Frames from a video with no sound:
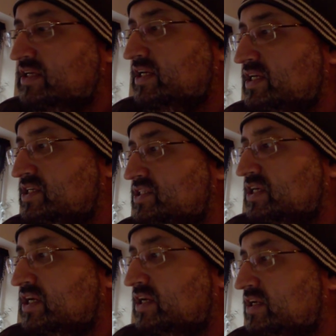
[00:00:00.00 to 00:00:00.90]
He's
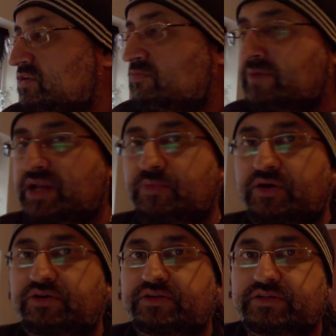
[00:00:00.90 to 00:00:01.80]
little
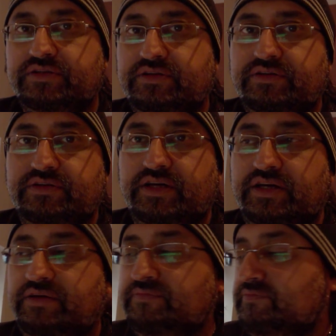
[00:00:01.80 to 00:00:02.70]
Manuel.
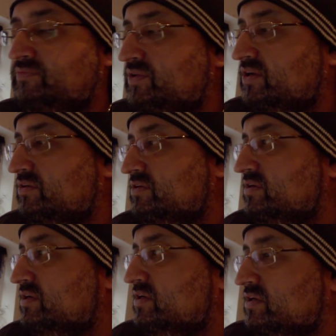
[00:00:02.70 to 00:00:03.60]
So
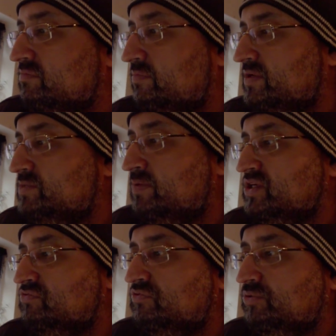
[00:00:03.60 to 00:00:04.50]
remember, he's
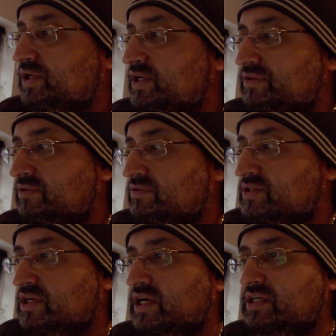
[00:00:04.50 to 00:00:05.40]
Basil 40,
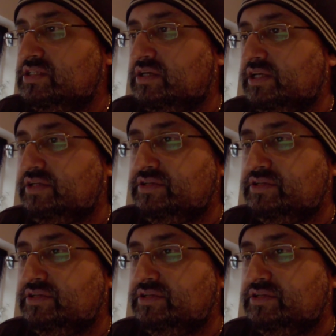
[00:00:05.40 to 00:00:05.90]
Ali Saeed.